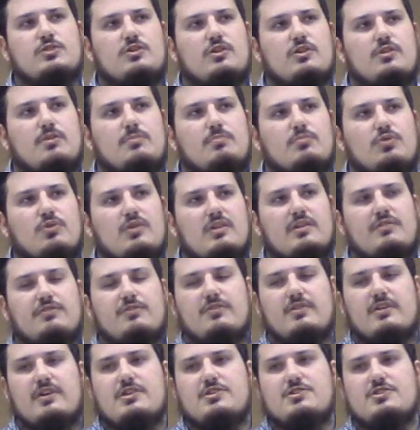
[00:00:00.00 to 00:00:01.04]
the
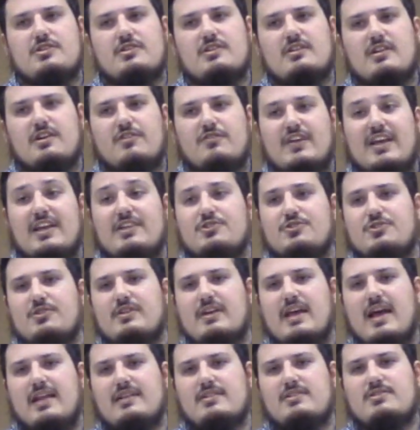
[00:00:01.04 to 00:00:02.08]
proliferation of
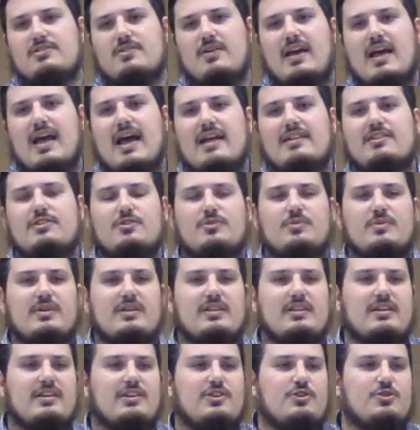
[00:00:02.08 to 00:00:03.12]
internet, so I had to
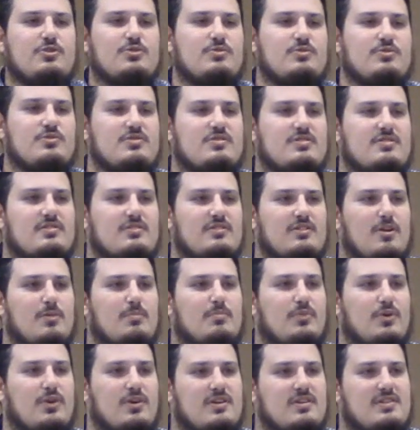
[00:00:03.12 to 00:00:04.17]
really use,
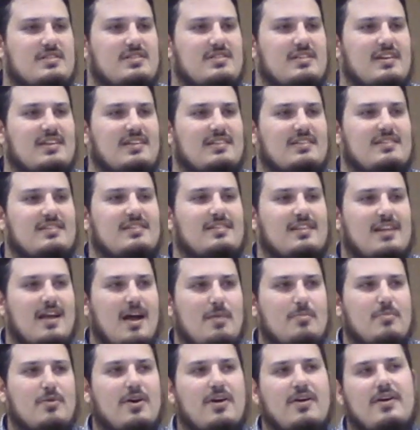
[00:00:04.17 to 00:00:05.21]
books and
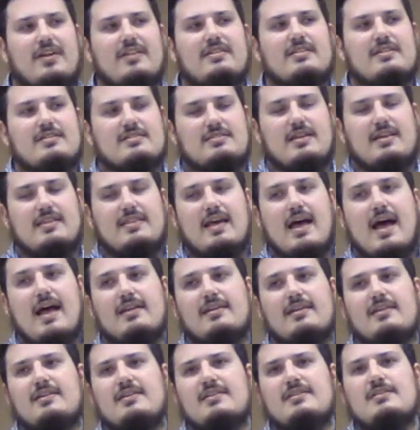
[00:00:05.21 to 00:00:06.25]
library and things like
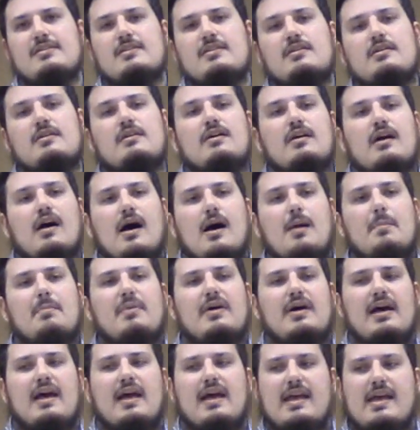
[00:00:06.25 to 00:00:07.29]
that. But
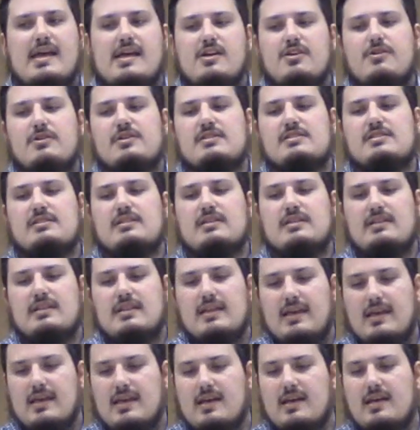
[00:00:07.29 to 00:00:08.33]
I
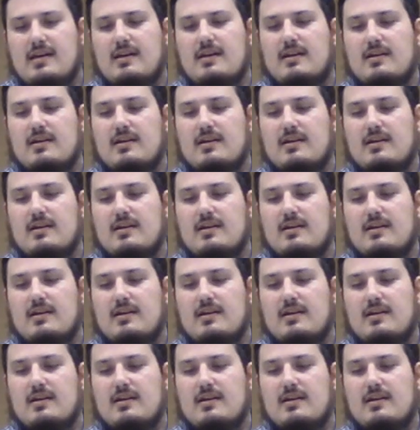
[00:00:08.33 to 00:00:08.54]
increasingly